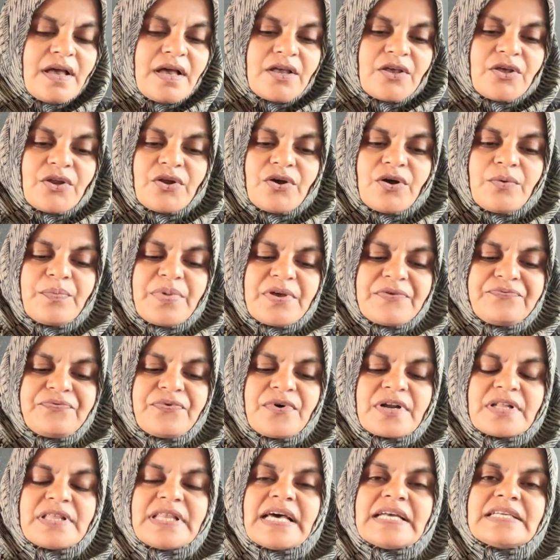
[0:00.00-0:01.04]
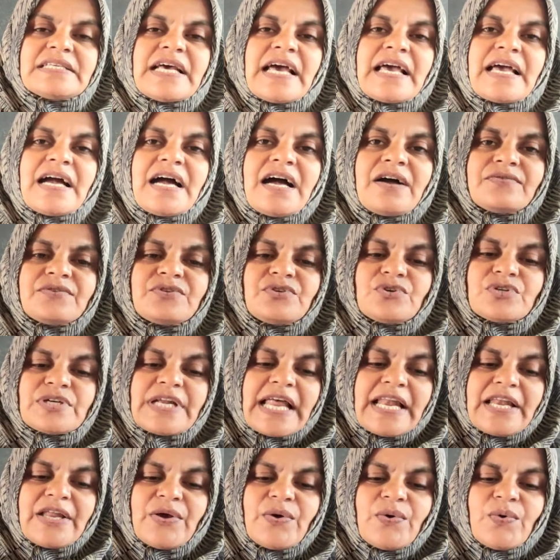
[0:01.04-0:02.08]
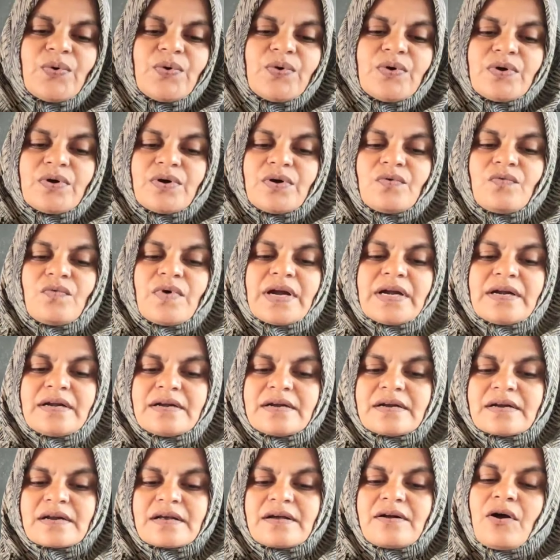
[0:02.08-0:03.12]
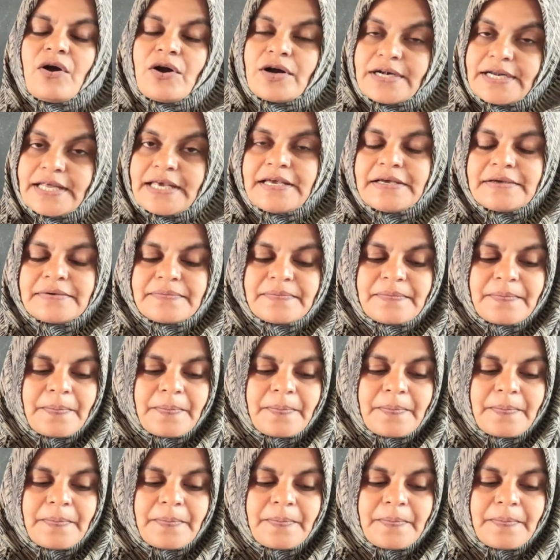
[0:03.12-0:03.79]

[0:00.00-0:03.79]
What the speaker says: You know, before that I have to tell you one quoting.